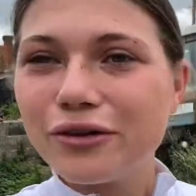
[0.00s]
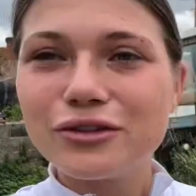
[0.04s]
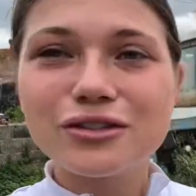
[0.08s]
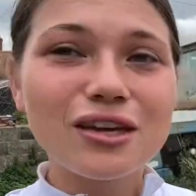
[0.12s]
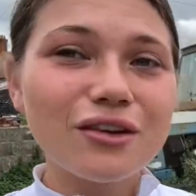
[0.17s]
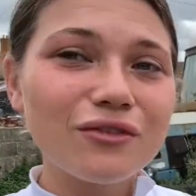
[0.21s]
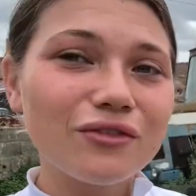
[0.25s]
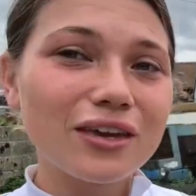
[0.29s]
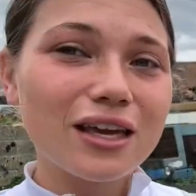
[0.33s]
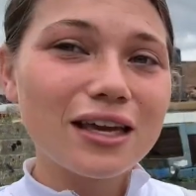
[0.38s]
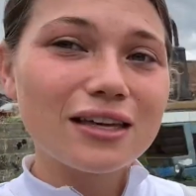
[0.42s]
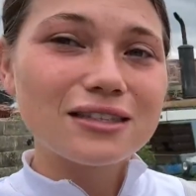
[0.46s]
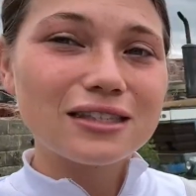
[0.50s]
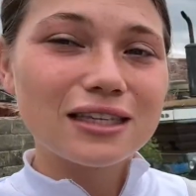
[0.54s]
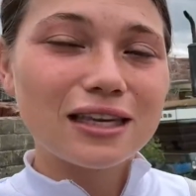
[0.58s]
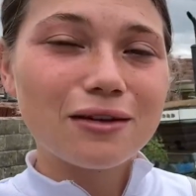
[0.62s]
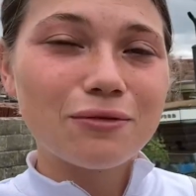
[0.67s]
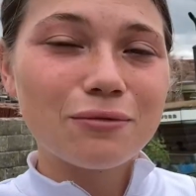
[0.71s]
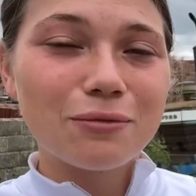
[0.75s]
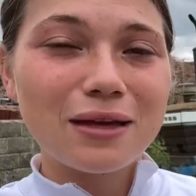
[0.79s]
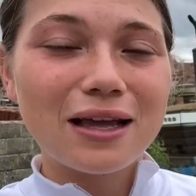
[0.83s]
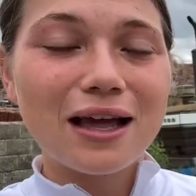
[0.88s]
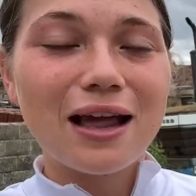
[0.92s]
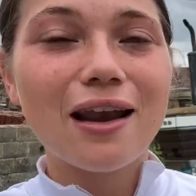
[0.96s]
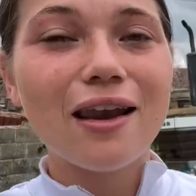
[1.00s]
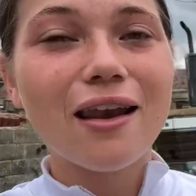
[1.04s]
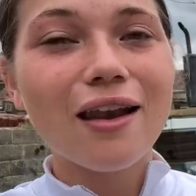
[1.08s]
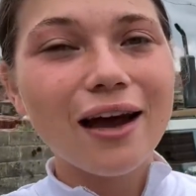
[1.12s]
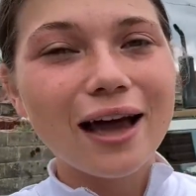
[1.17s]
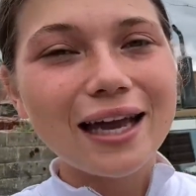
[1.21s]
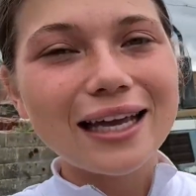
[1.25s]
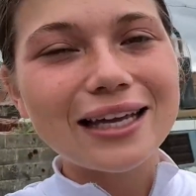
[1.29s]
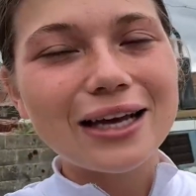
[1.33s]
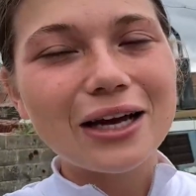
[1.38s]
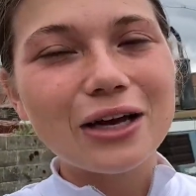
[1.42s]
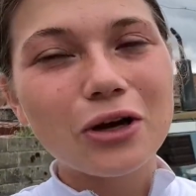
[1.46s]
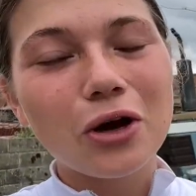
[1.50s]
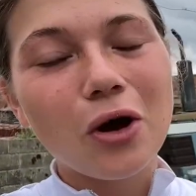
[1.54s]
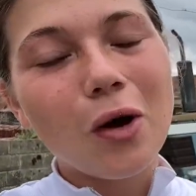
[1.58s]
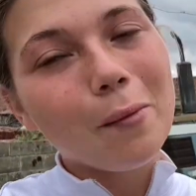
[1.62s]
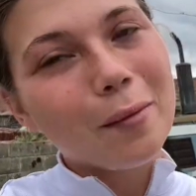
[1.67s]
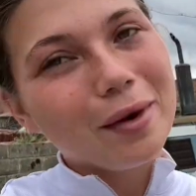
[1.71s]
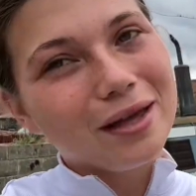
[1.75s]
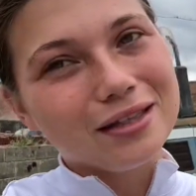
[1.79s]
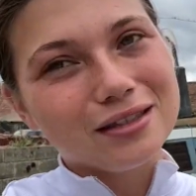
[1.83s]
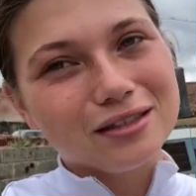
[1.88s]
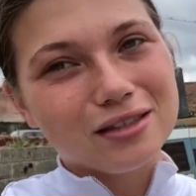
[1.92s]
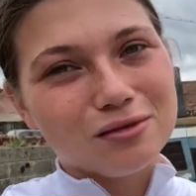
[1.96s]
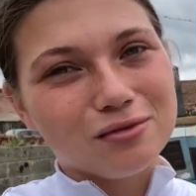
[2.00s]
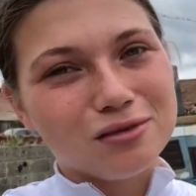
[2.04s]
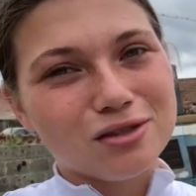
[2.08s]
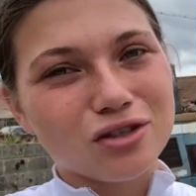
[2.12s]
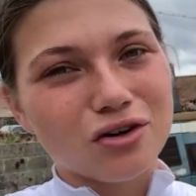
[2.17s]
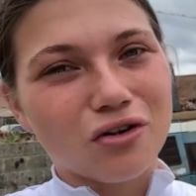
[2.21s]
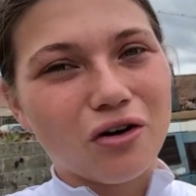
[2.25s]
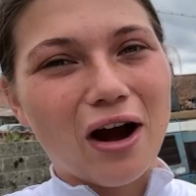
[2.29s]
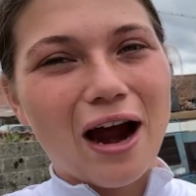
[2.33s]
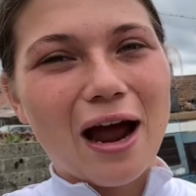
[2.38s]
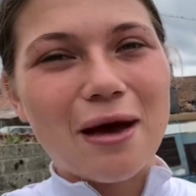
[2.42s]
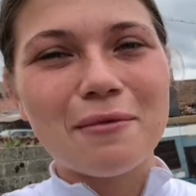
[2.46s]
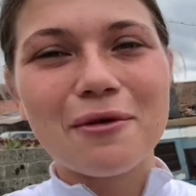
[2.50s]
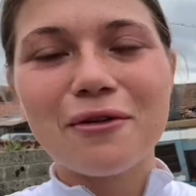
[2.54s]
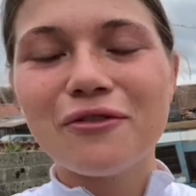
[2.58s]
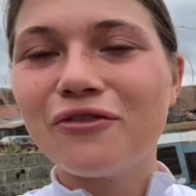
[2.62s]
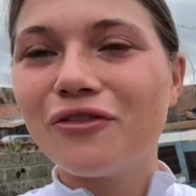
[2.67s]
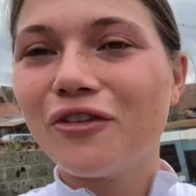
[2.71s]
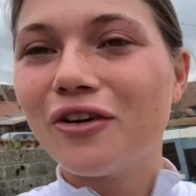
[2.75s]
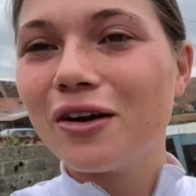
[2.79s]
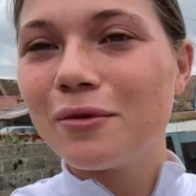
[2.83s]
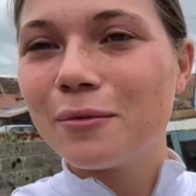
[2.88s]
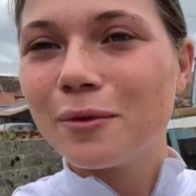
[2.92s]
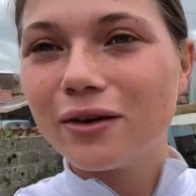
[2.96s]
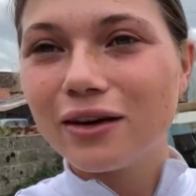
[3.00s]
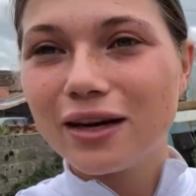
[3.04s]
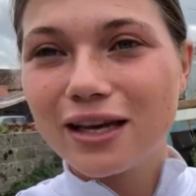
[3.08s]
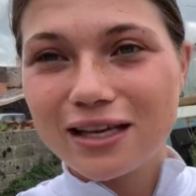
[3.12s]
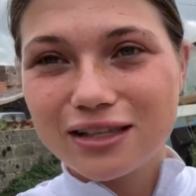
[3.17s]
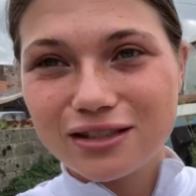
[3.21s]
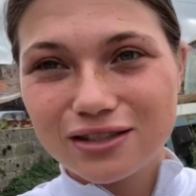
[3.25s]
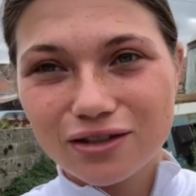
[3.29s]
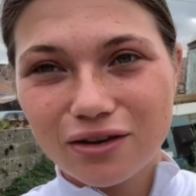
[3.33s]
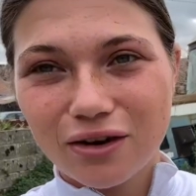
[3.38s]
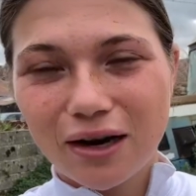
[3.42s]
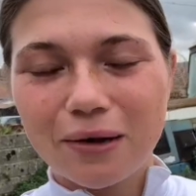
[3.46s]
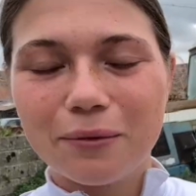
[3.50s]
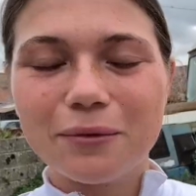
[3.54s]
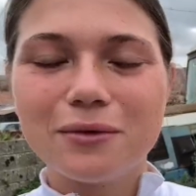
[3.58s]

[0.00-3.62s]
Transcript: Don't forget to give me a like, comment and subscribe and follow me on Instagram,